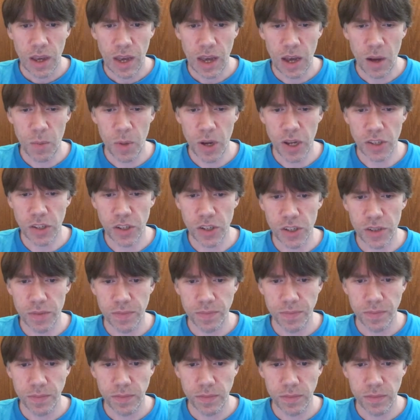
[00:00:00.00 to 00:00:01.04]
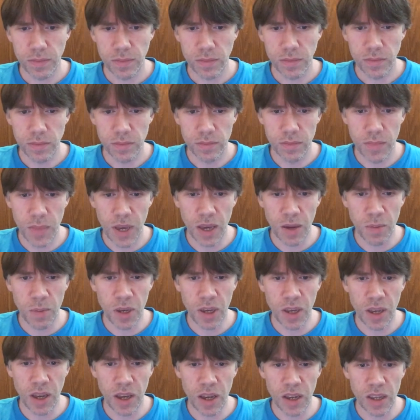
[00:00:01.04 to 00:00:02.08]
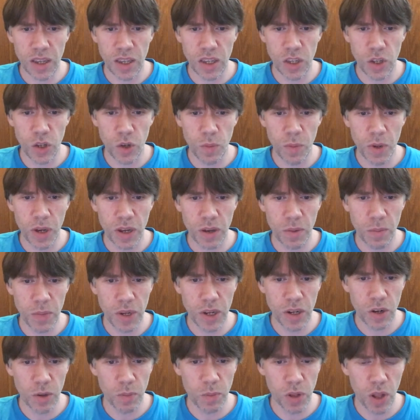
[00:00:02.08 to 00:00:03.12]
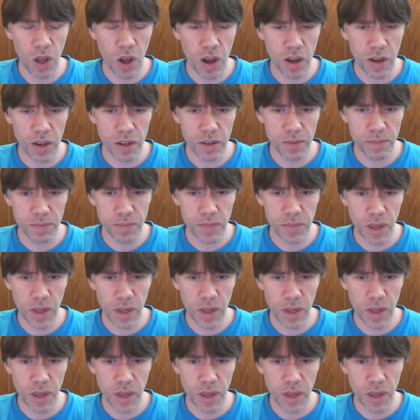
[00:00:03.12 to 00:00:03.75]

How much? Maybe a cubic meter block?